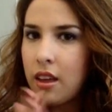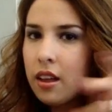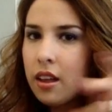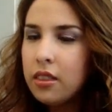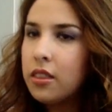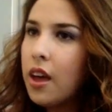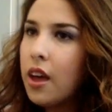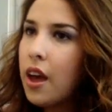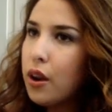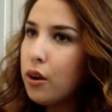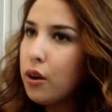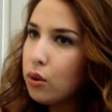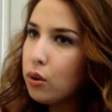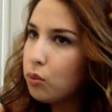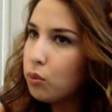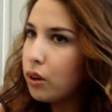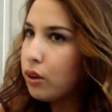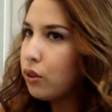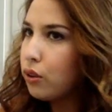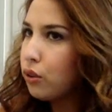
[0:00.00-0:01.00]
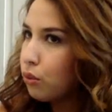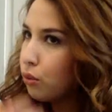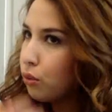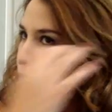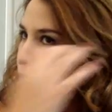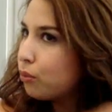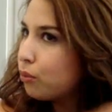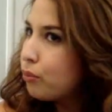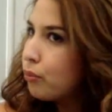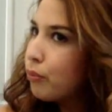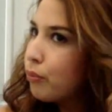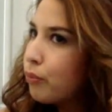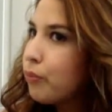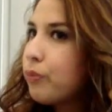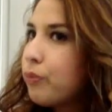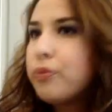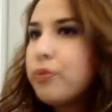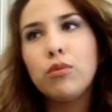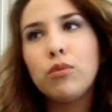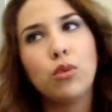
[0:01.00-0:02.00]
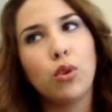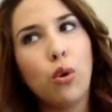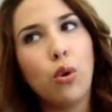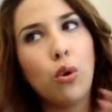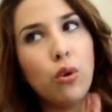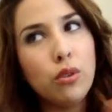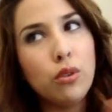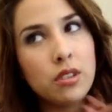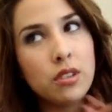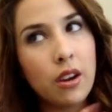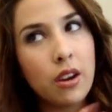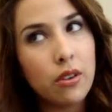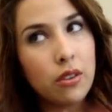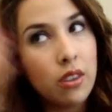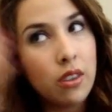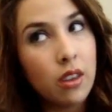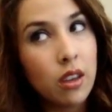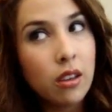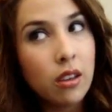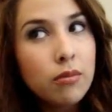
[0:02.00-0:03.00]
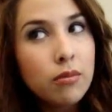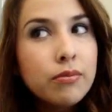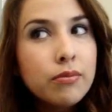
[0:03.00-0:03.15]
and then run it through the whole entire thing.